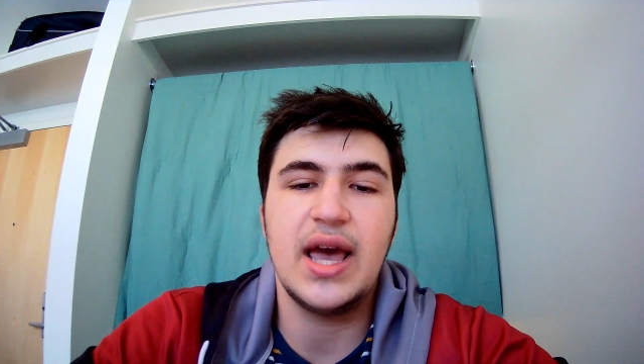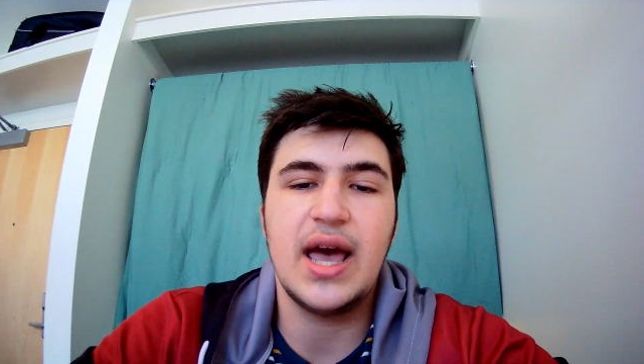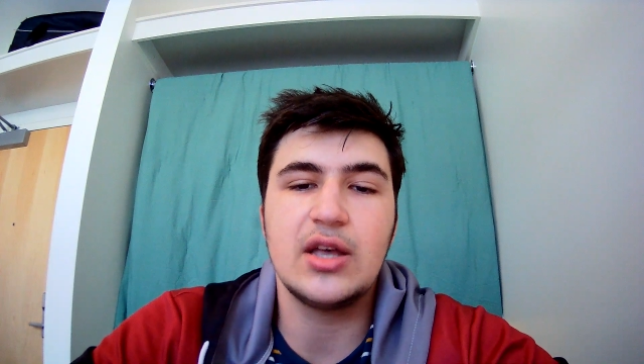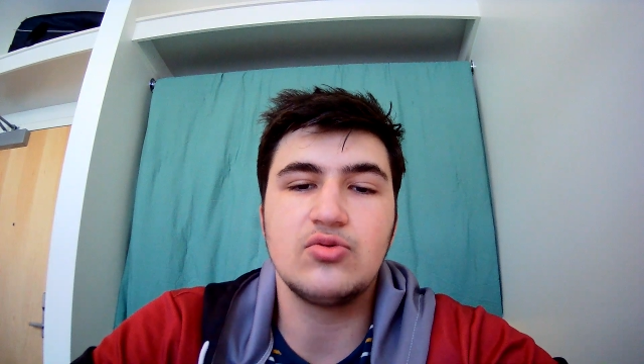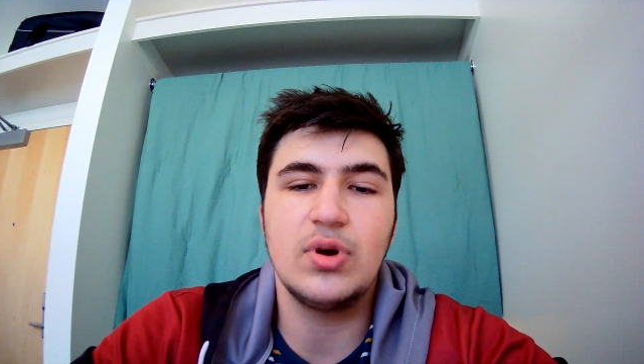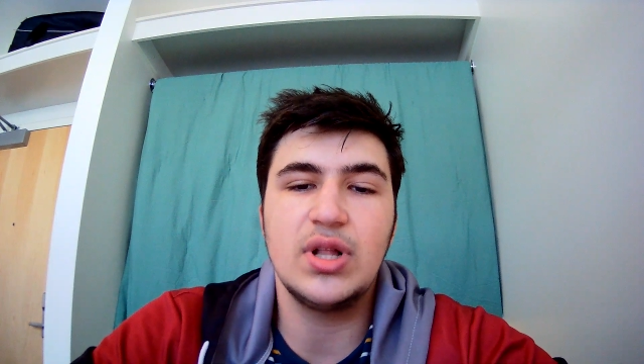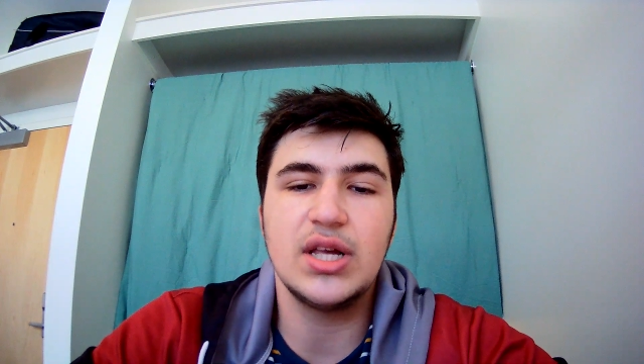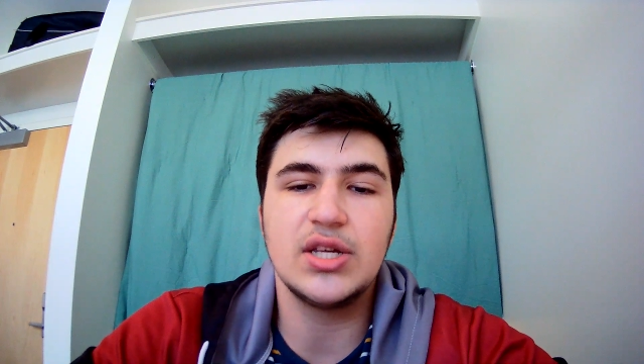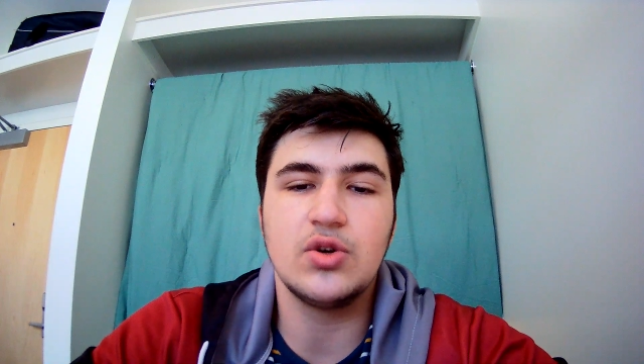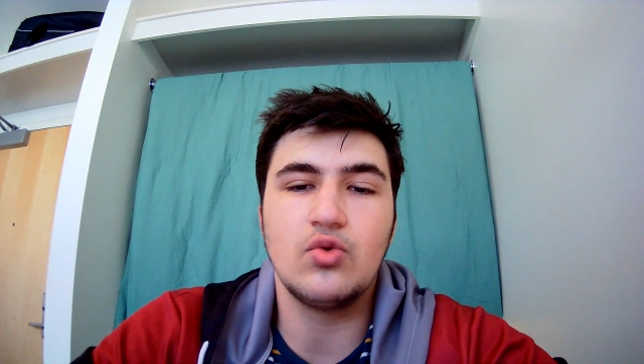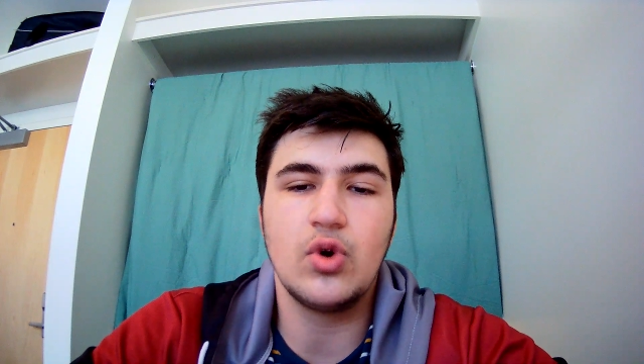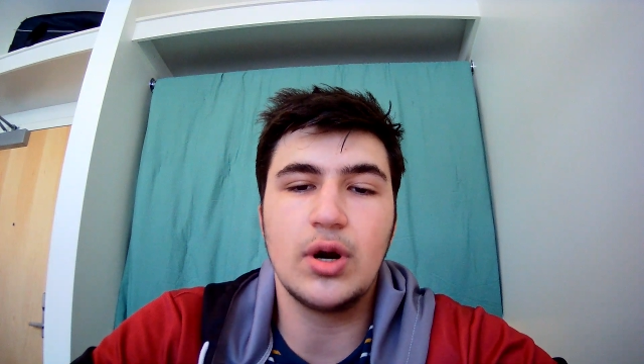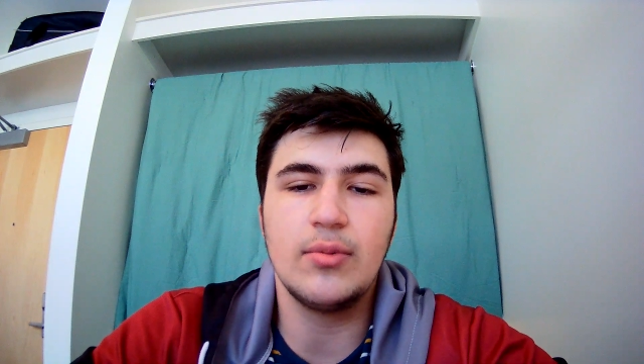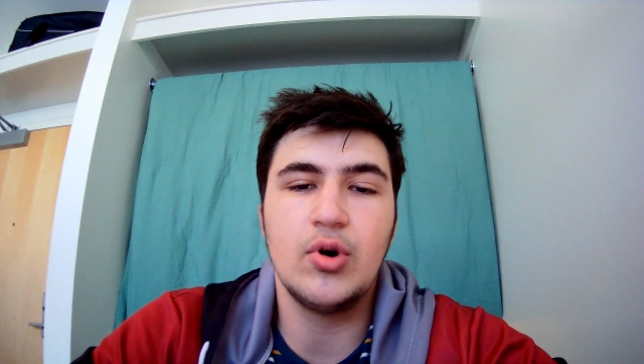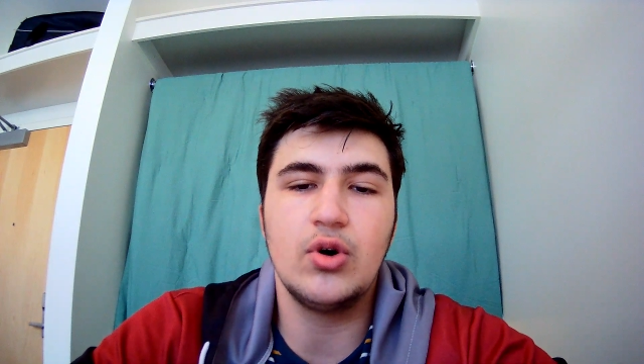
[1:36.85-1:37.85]
as well as a
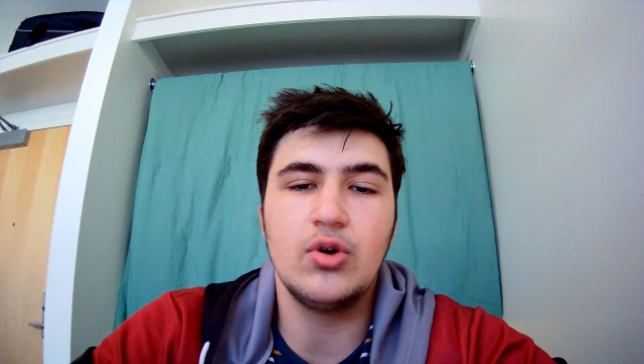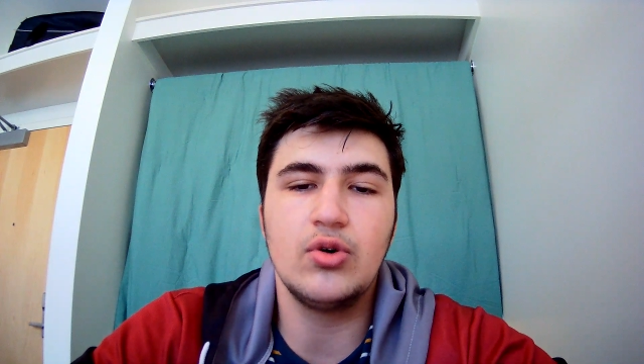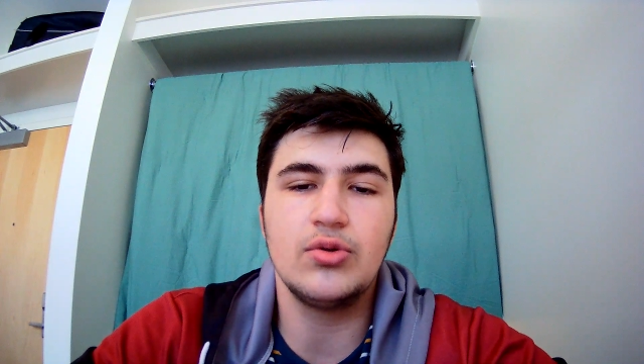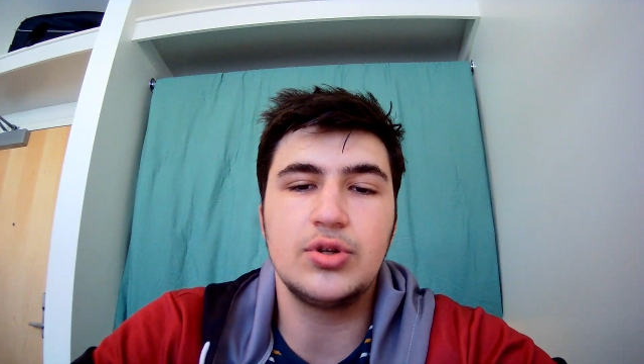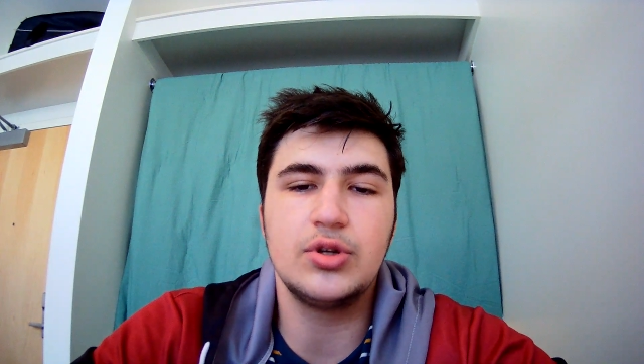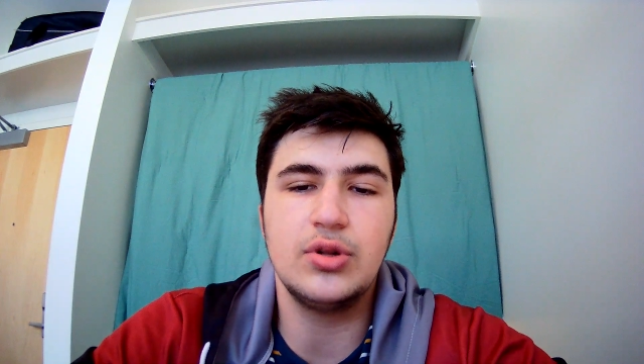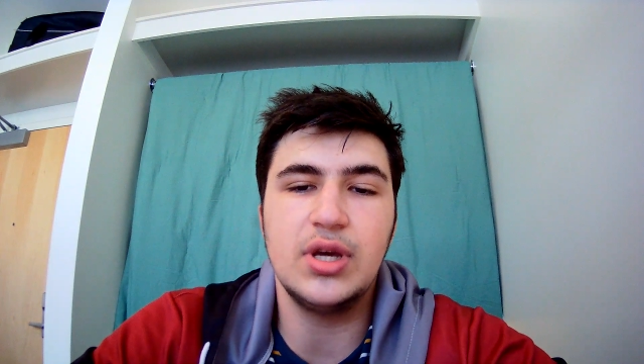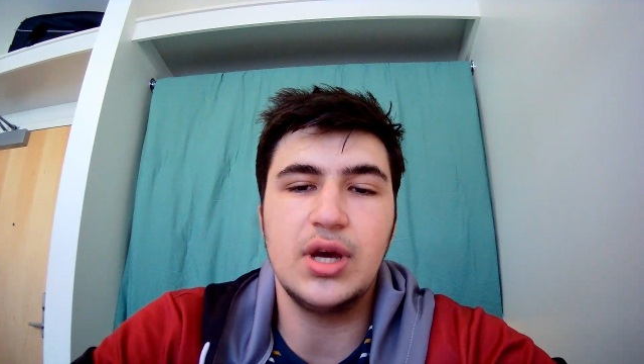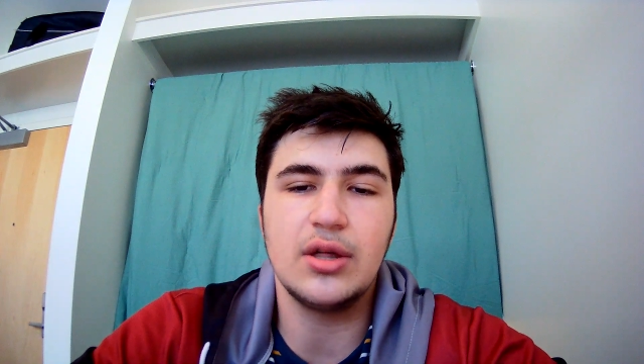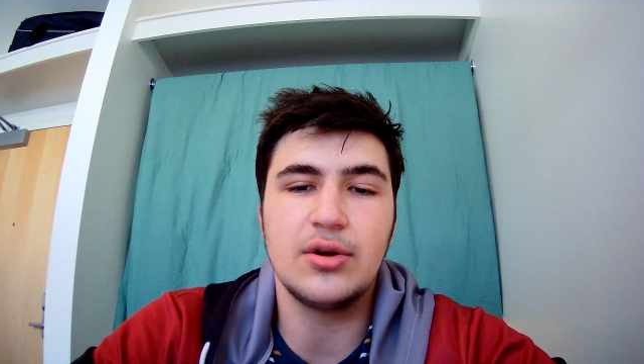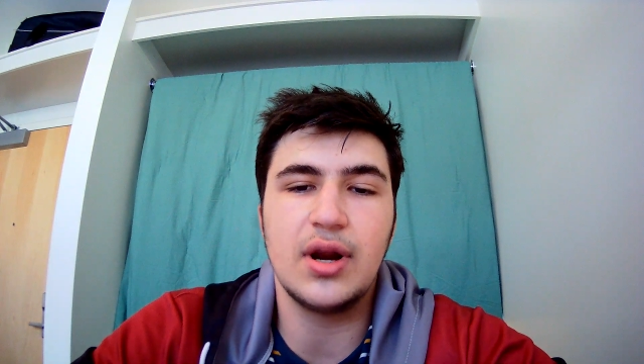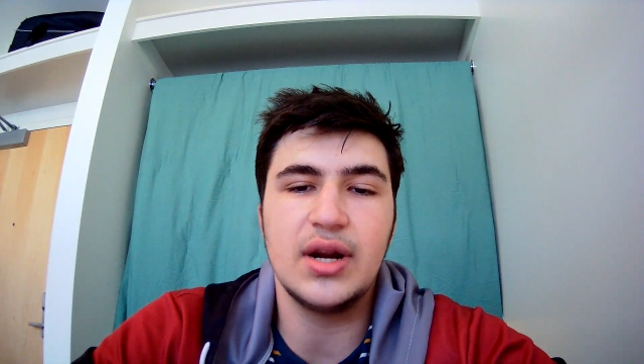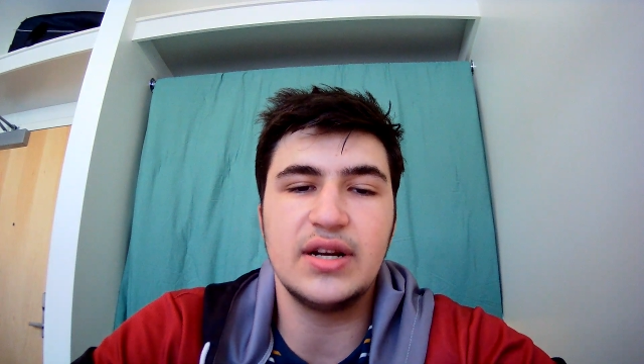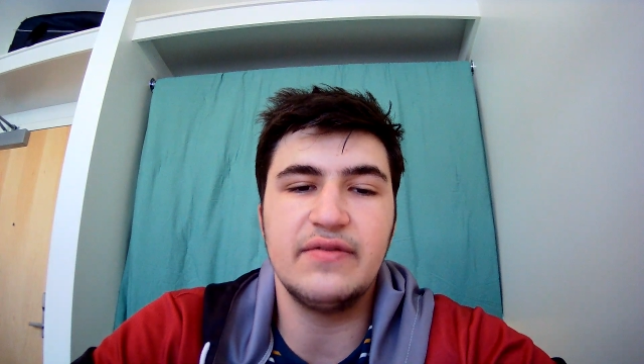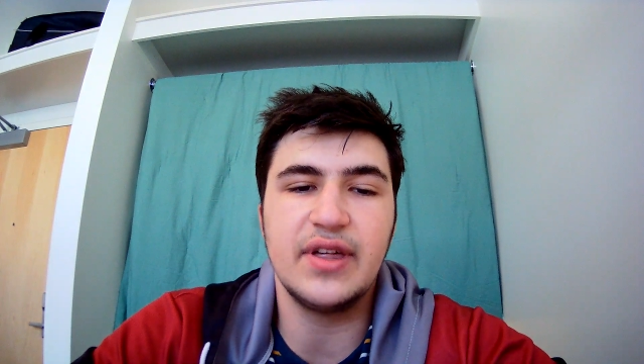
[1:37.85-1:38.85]
wormhole to the
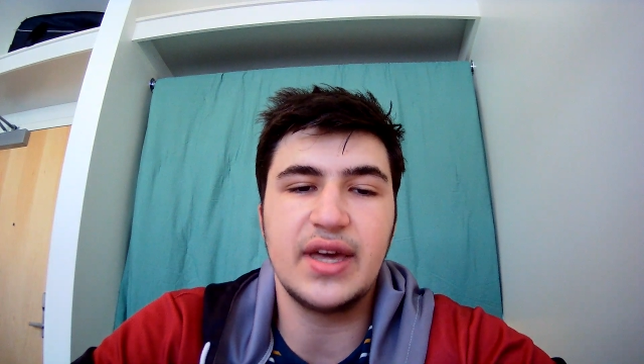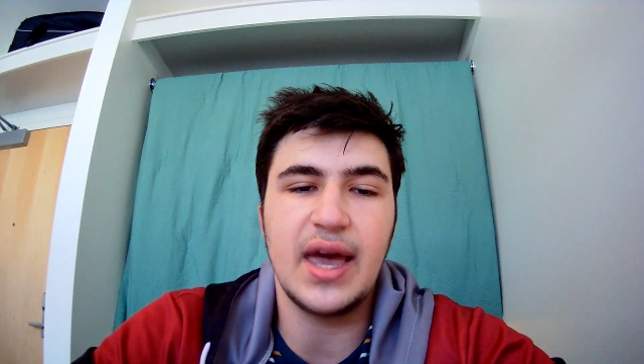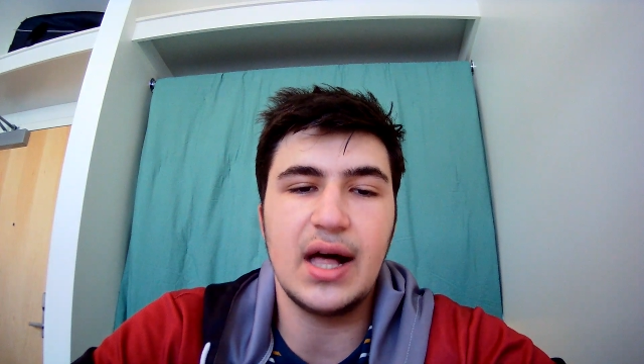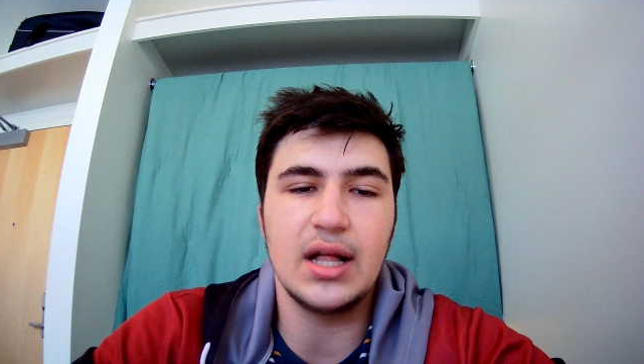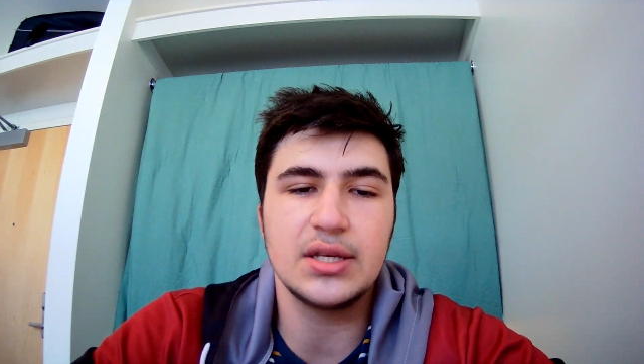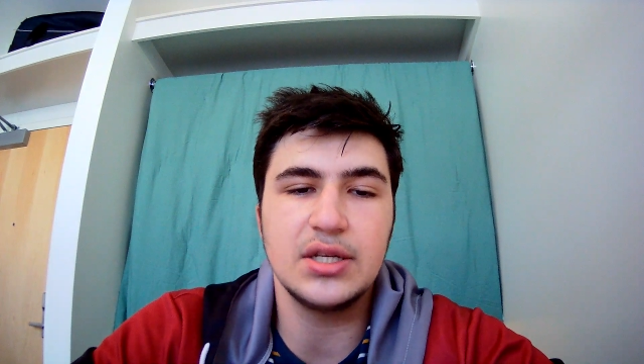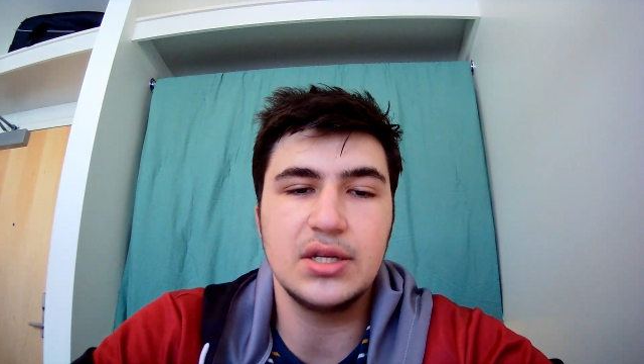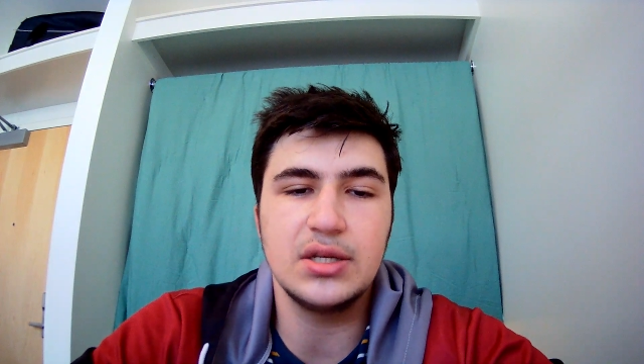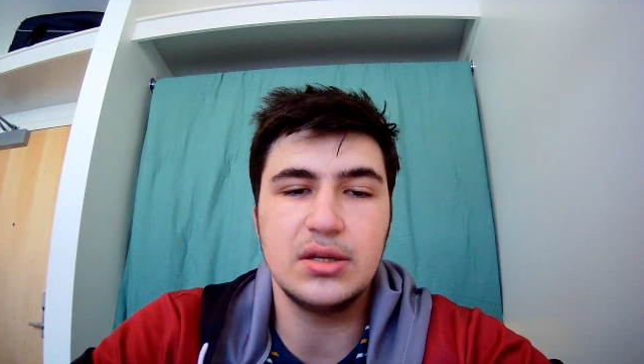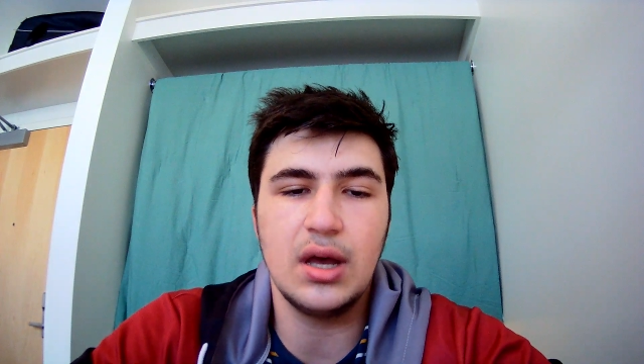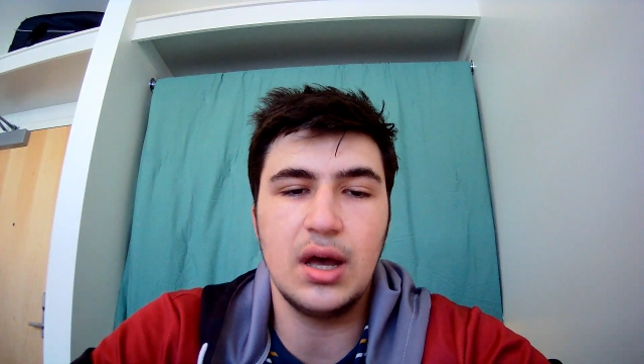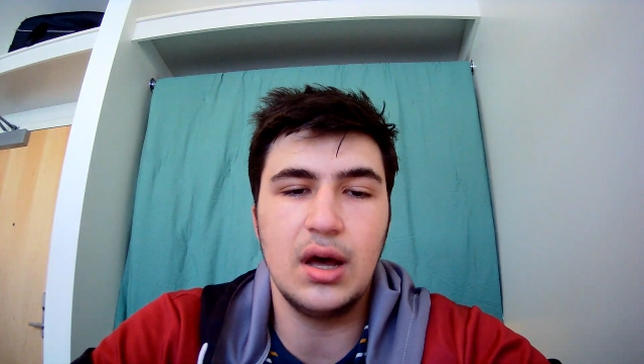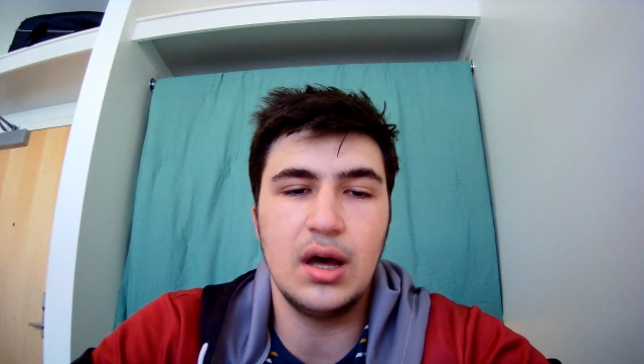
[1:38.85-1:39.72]
other end of the galaxy.